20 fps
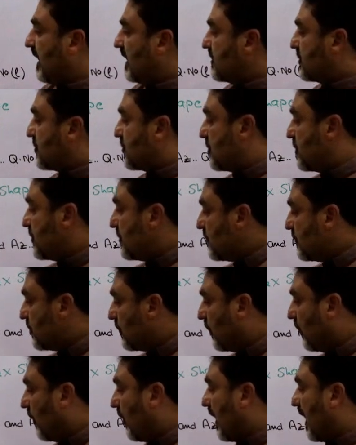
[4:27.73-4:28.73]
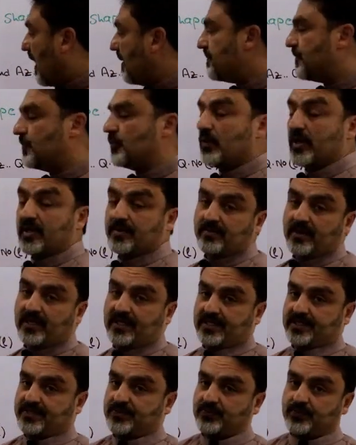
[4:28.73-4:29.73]
0 up to n
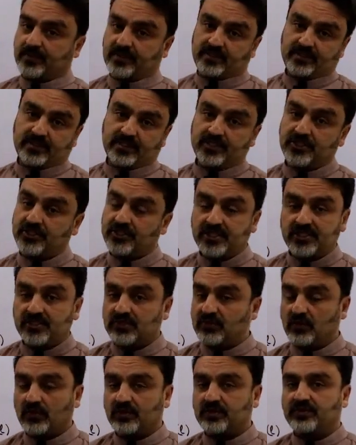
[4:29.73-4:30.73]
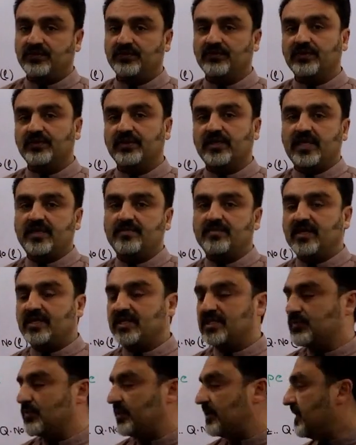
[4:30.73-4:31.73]
minus 1. It's just not n
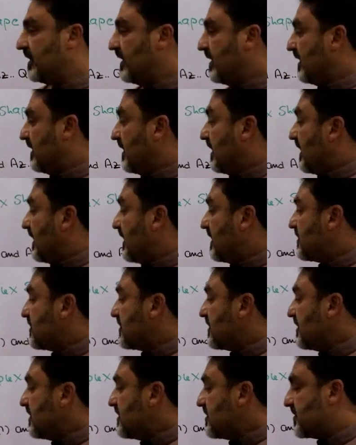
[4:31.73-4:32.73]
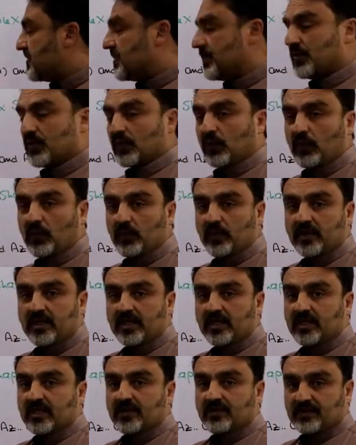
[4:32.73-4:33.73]
minus 1. It's 0
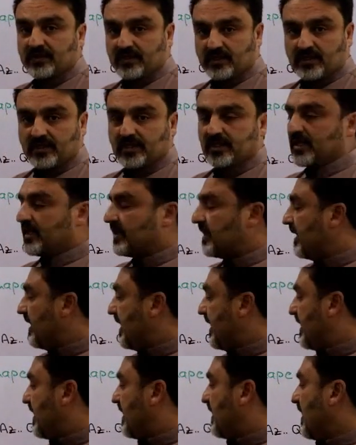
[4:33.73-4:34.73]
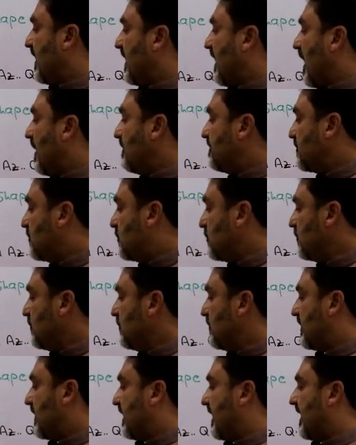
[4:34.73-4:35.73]
up
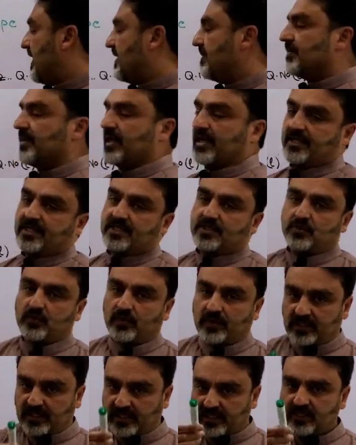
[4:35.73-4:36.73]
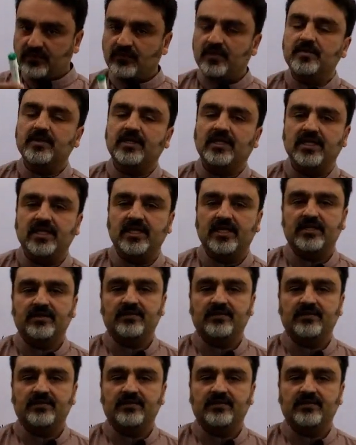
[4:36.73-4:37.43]
to n minus 1. It will be clear